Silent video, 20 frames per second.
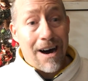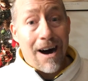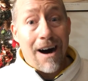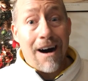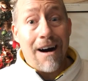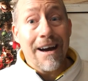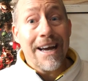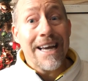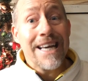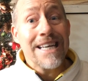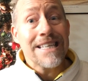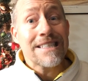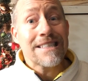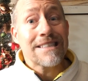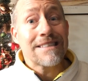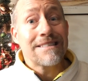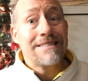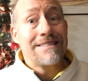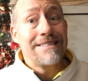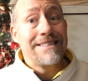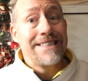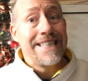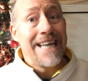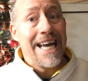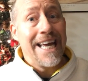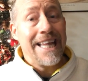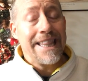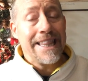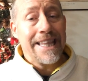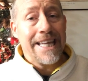August?
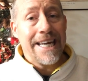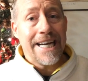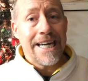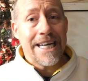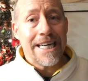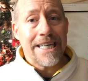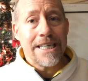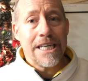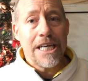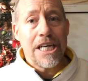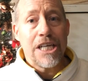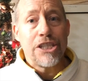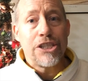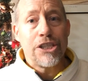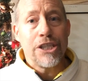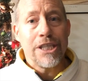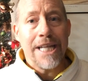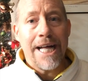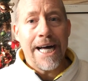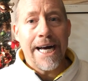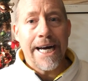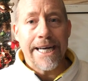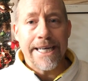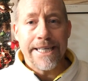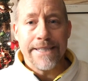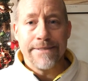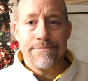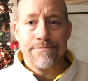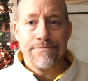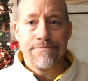Getting there.
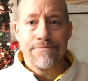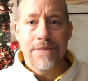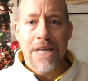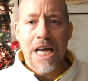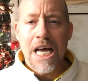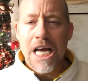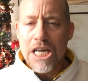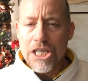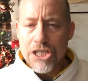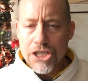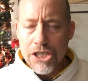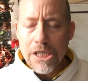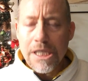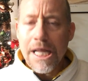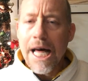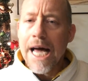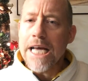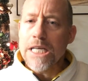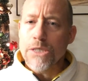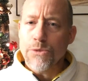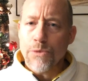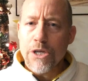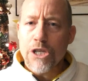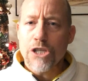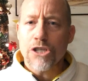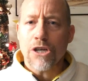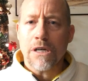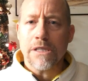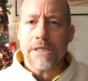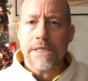July. July is when you
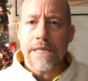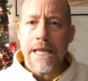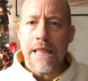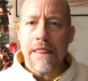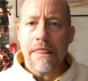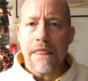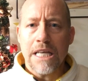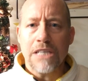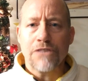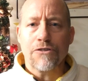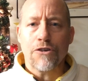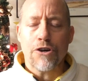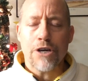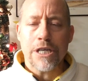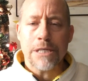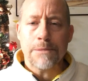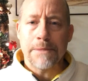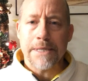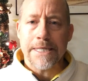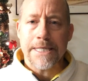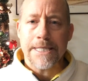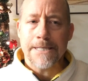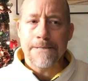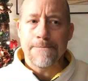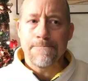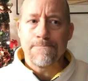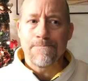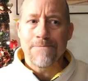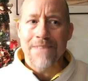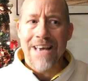start seeing things for Christmas.
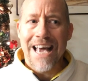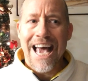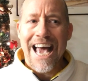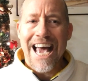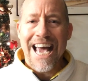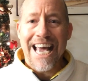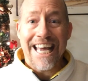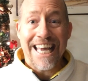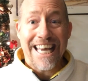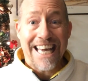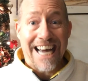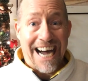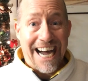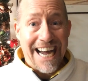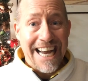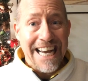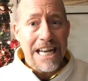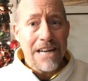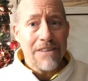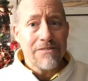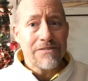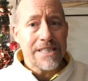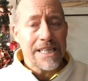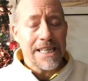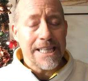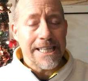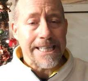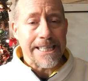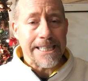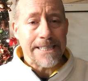Kind of
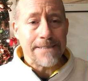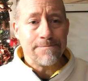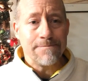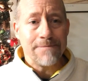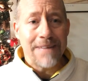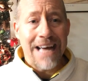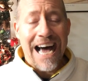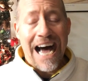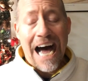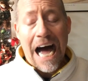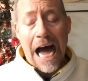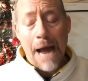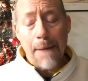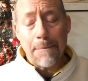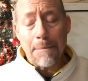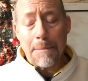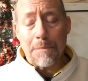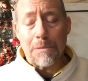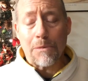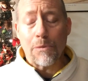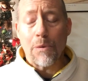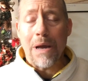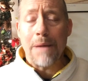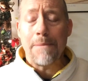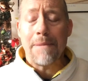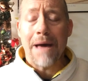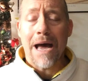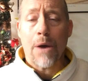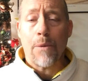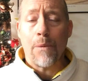silly. I remember way
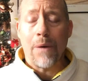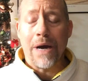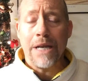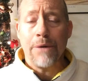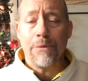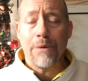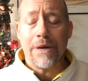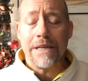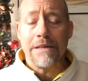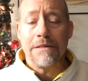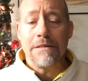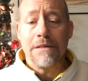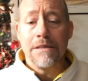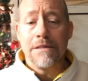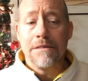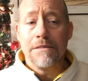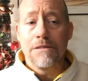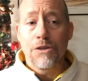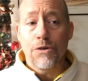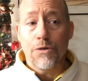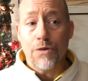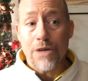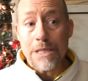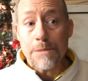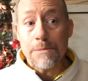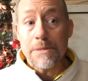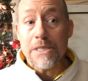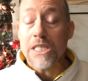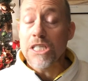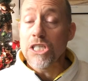back when
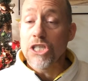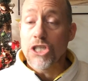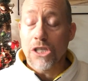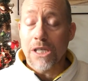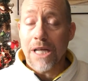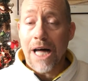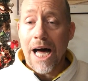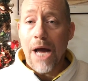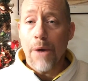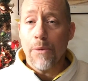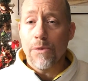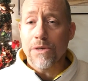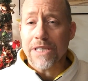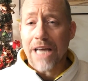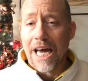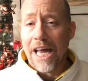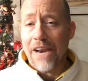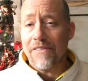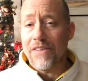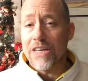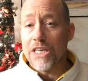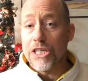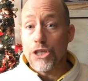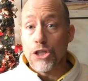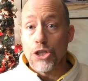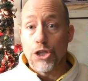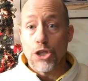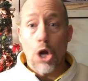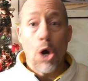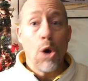Christmas in July was kind of a
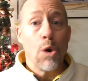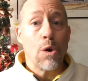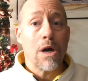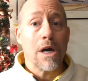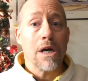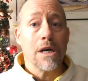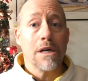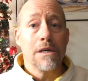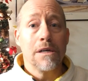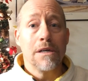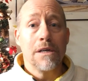joke